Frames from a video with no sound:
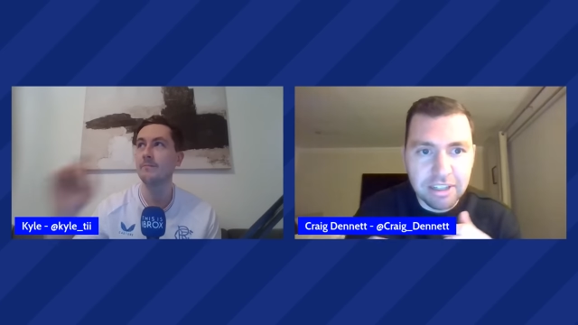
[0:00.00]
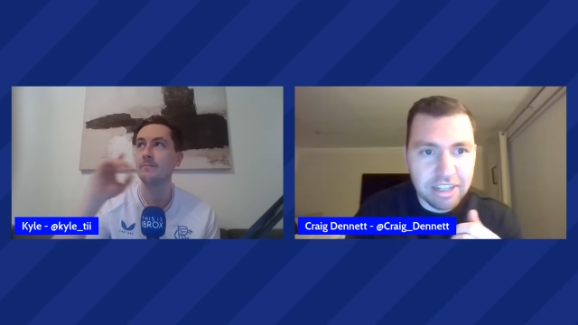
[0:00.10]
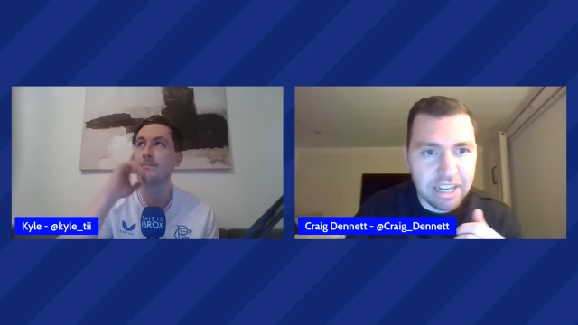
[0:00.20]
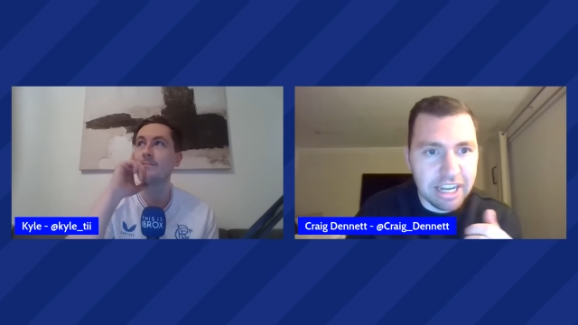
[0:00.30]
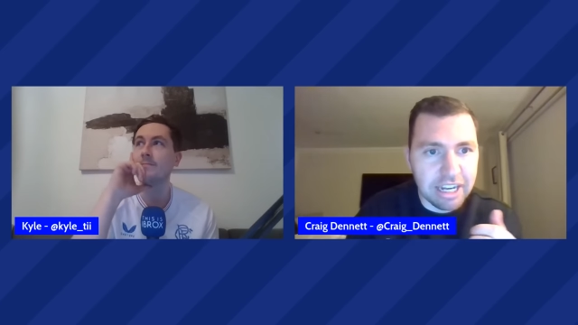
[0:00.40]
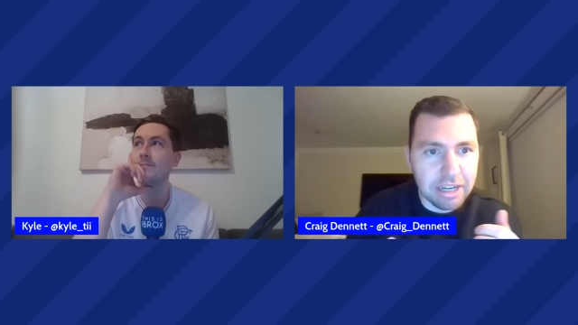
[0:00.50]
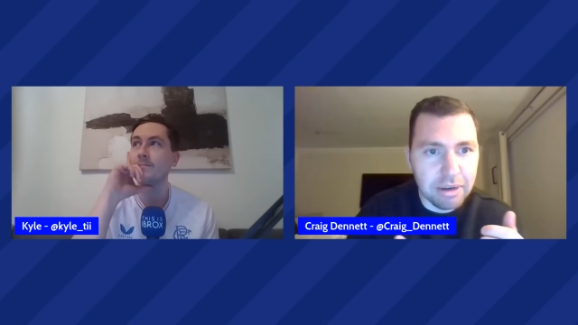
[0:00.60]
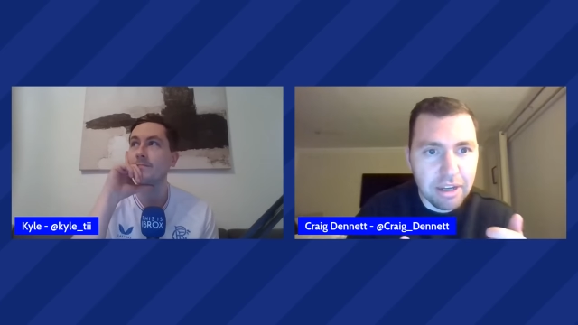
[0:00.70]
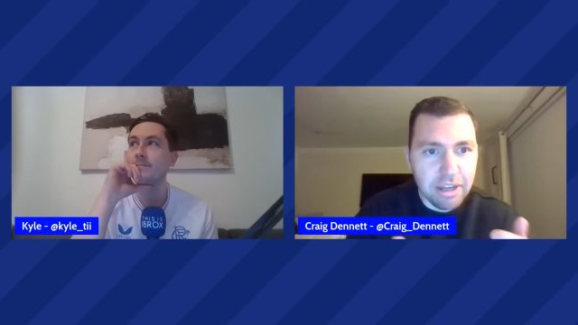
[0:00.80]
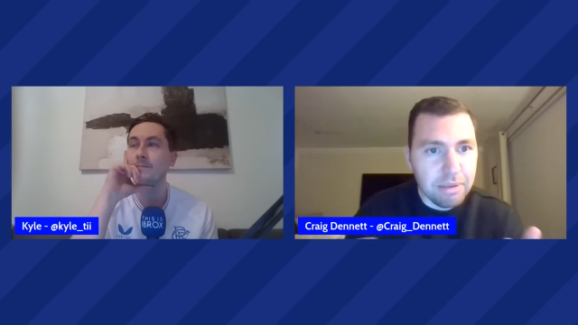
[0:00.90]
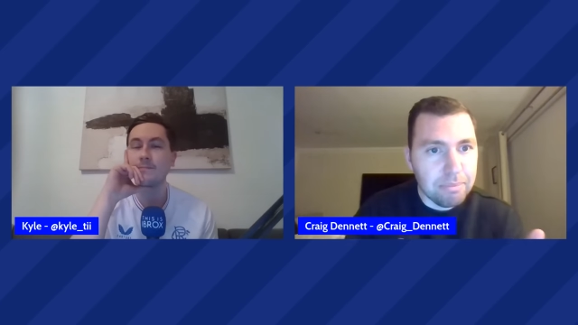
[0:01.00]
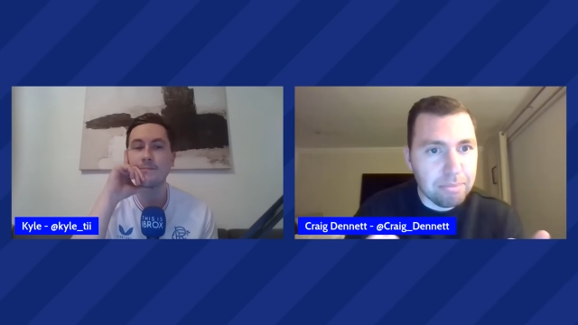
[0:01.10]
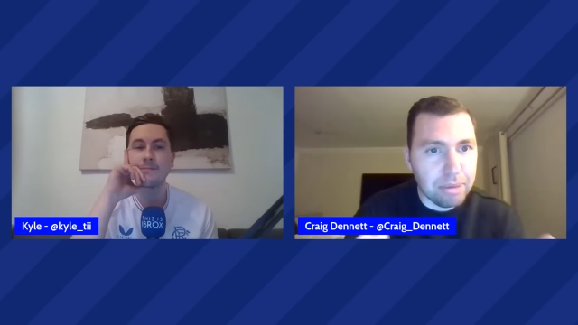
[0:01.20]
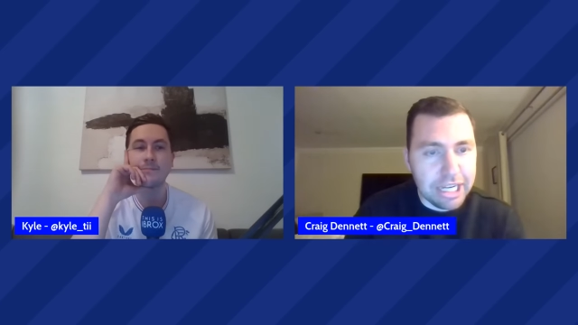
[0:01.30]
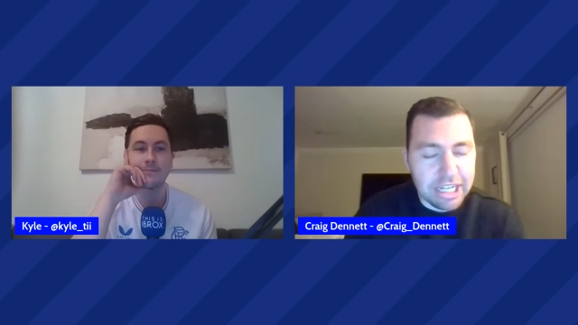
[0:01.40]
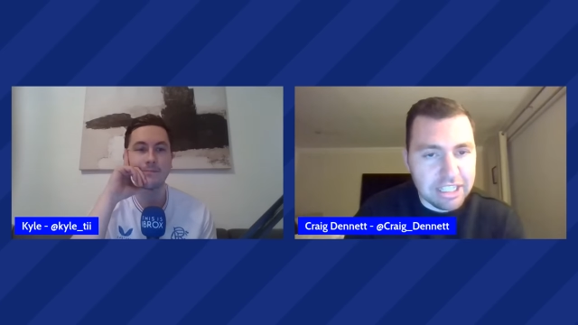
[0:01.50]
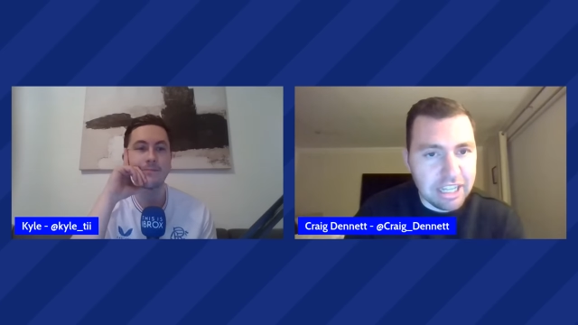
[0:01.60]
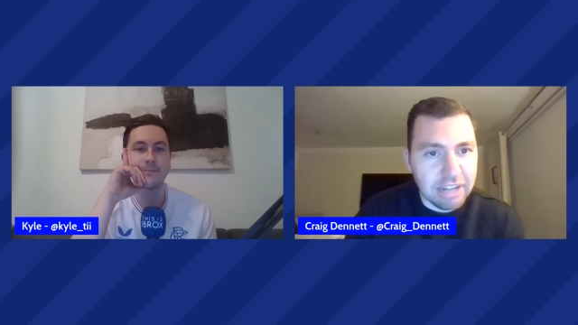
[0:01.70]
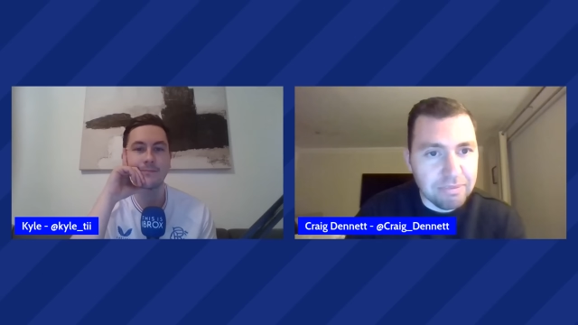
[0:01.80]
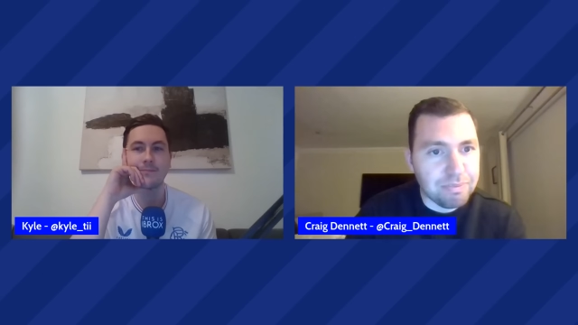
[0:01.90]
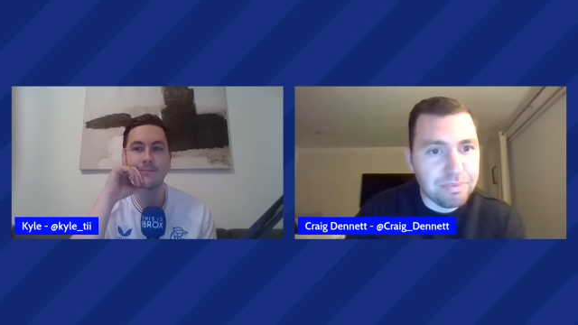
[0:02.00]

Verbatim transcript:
Speaker 1: and then playing as a,